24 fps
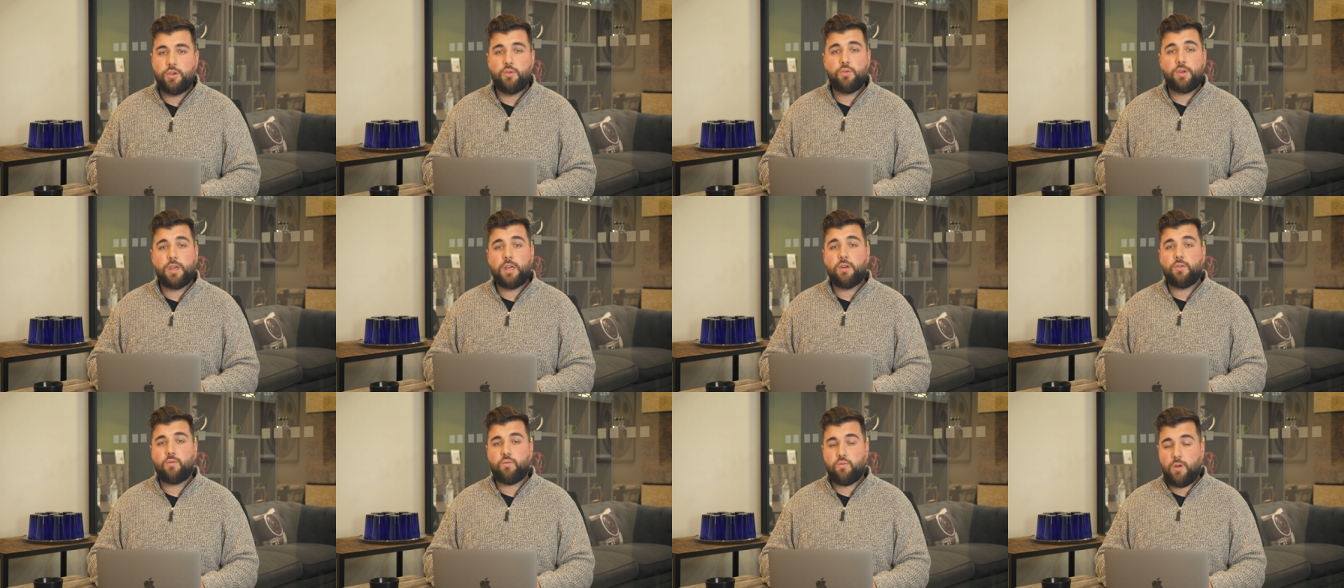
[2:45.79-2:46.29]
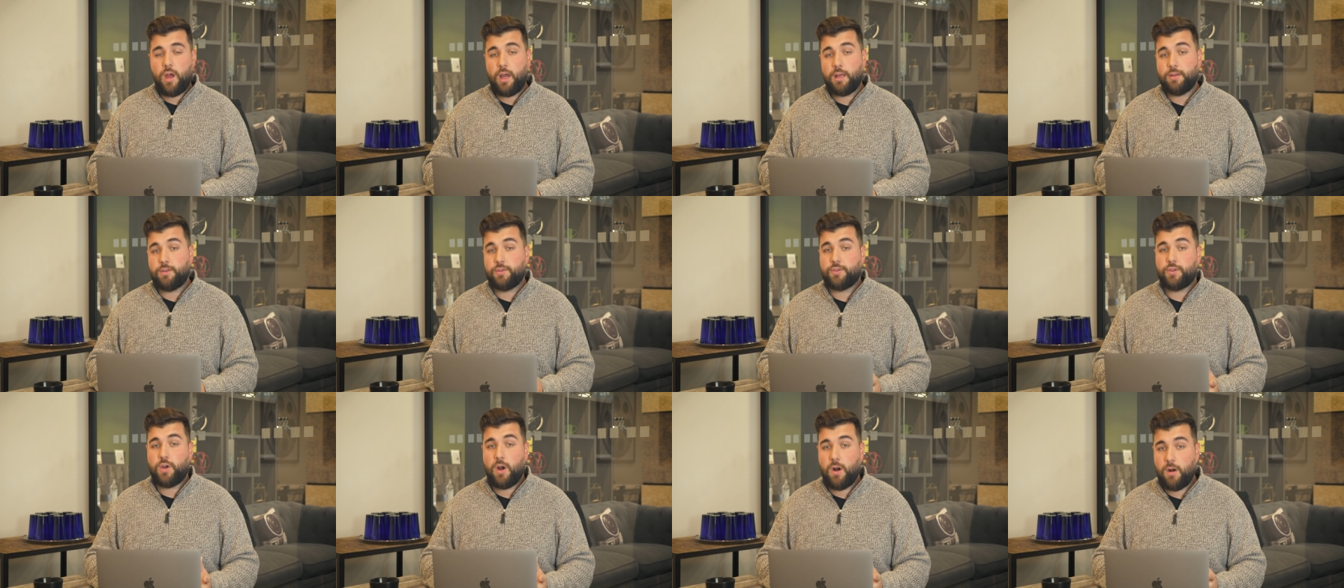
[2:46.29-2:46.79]
You can
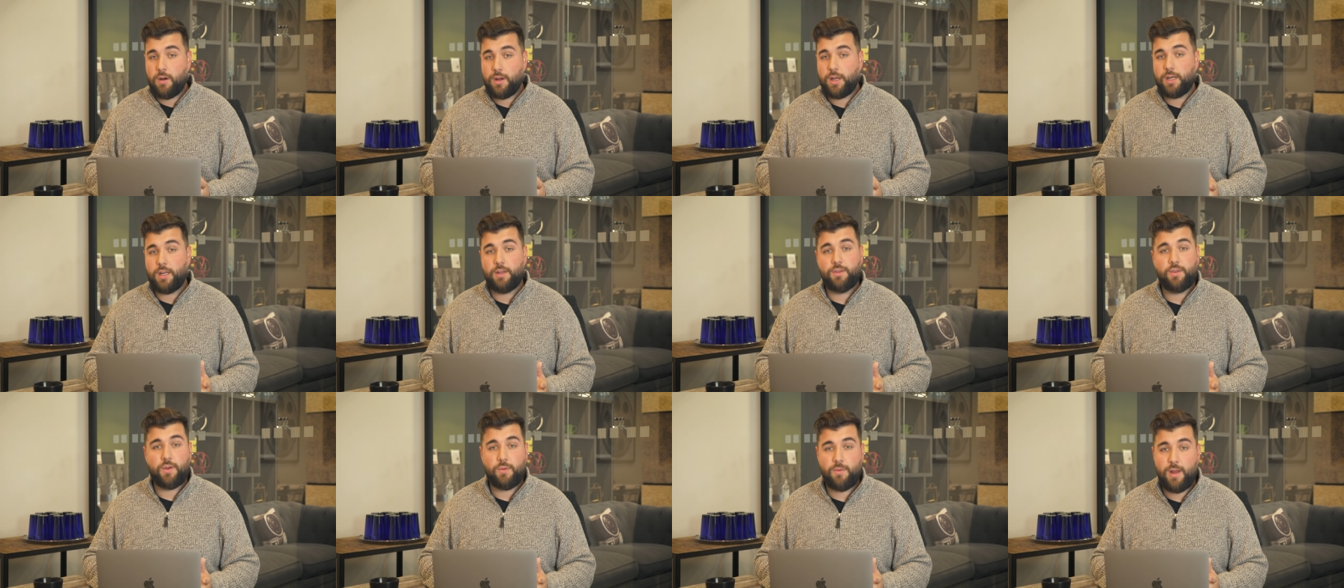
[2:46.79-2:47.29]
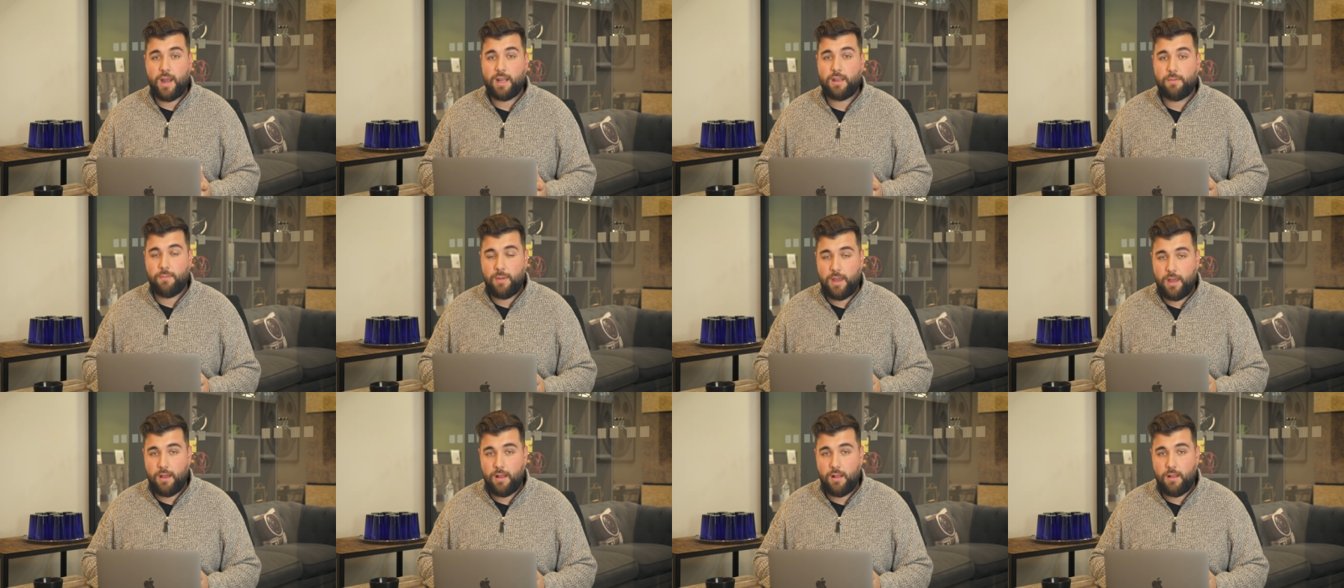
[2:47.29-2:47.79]
run targeted direct
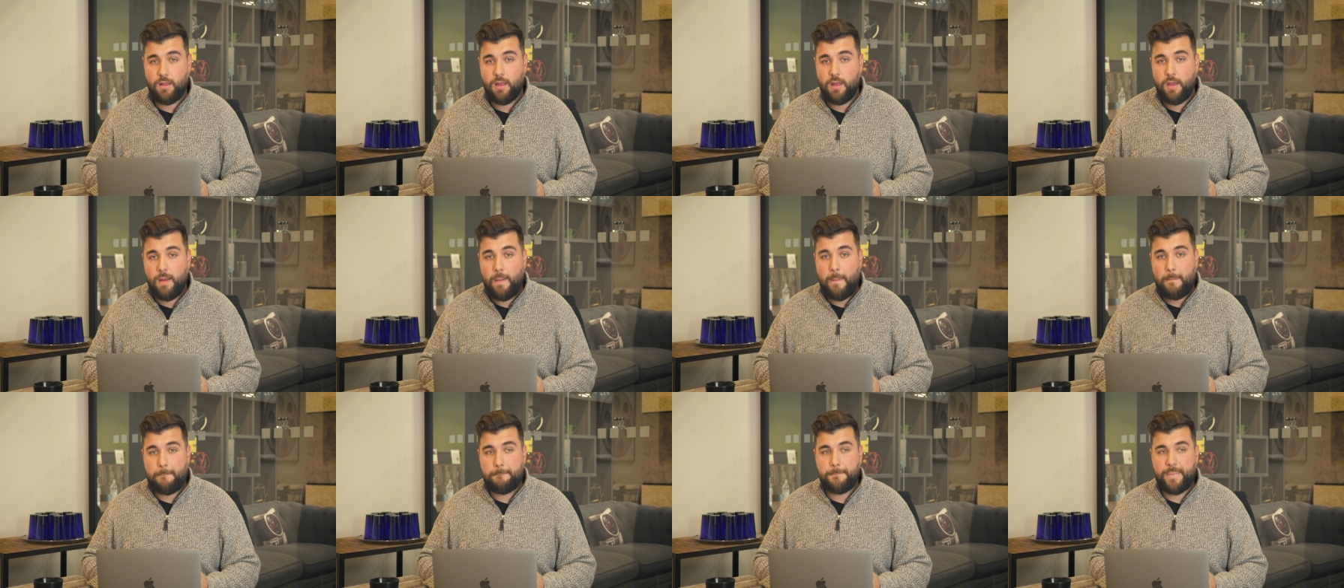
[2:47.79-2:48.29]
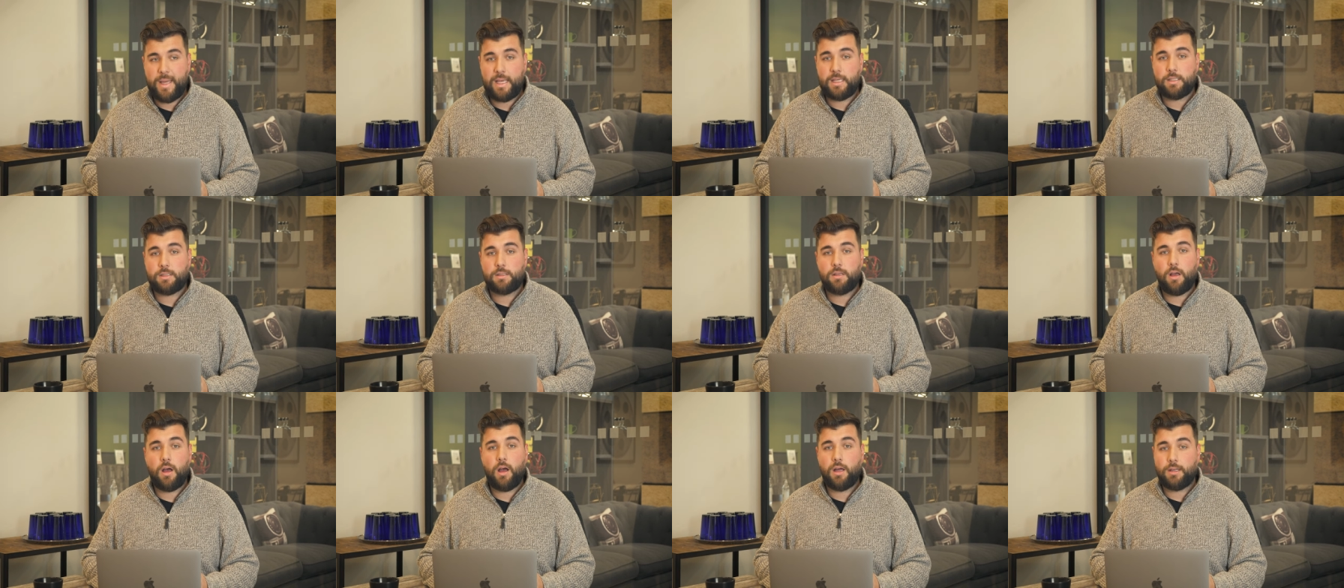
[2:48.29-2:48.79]
mail
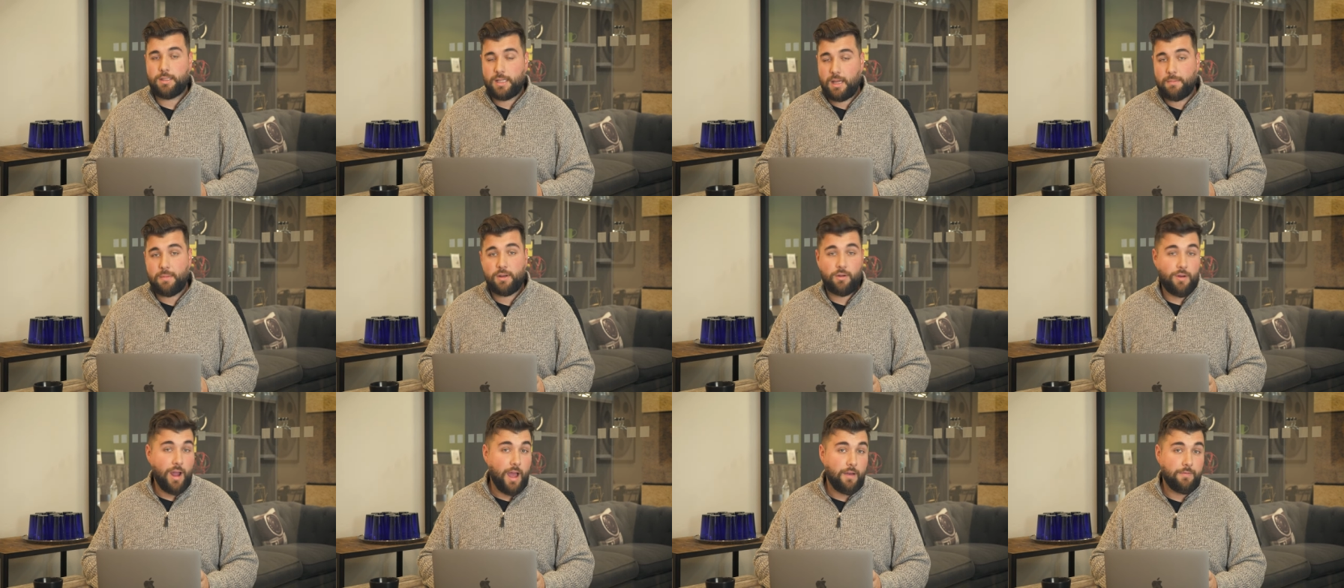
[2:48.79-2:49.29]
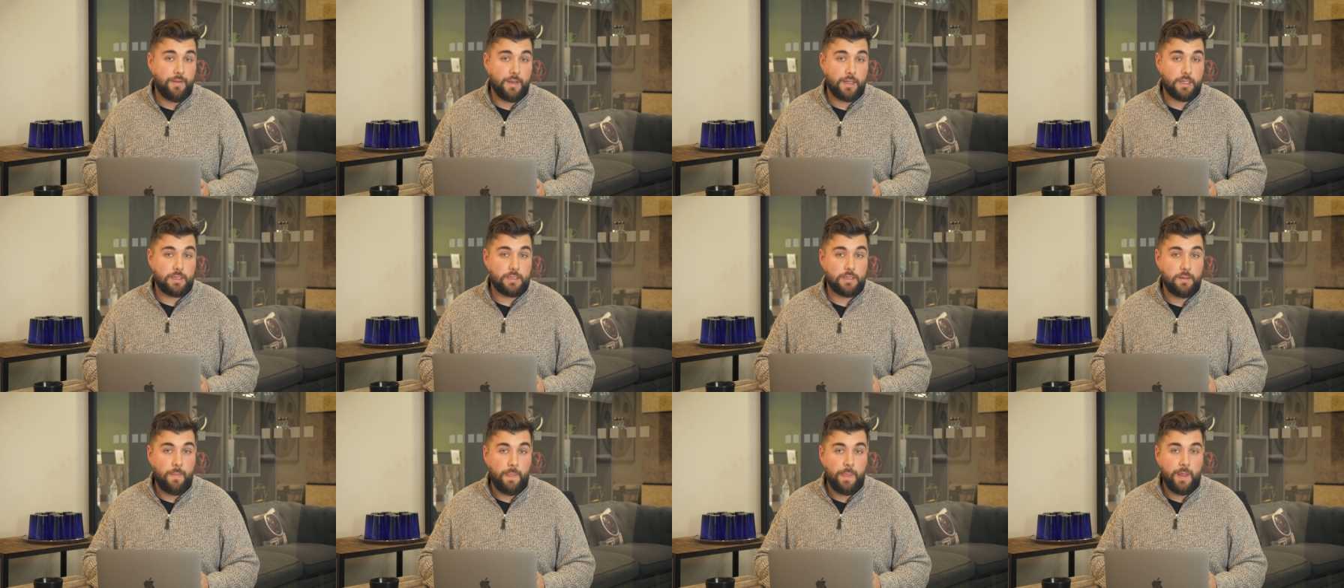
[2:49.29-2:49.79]
based on
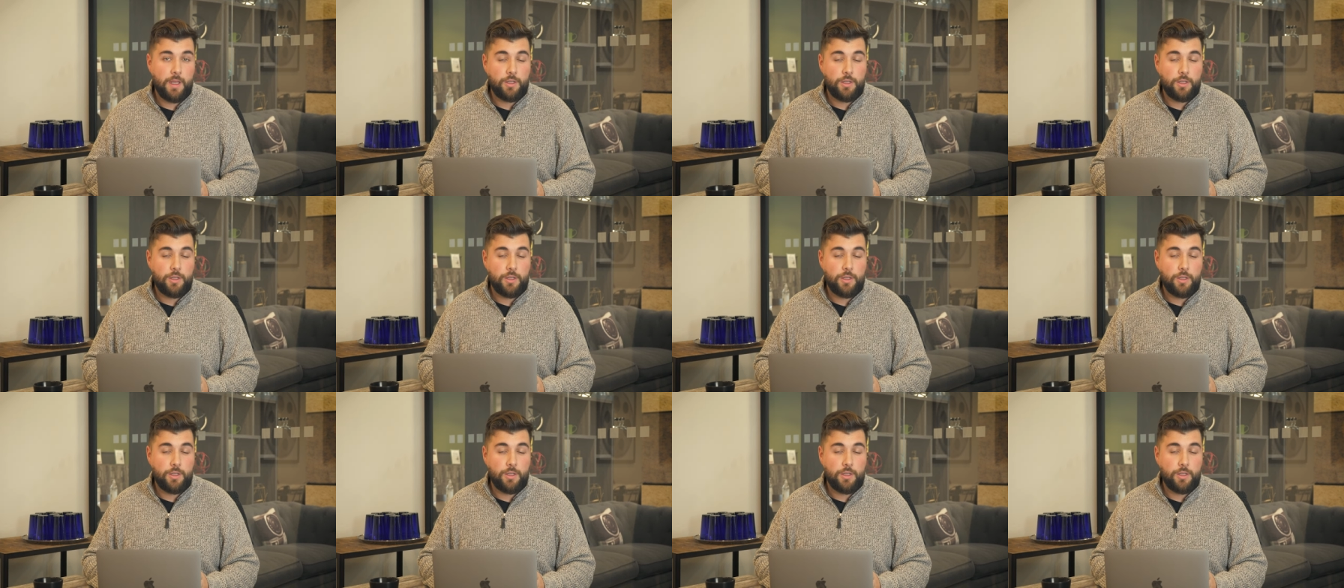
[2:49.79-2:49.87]
demographics.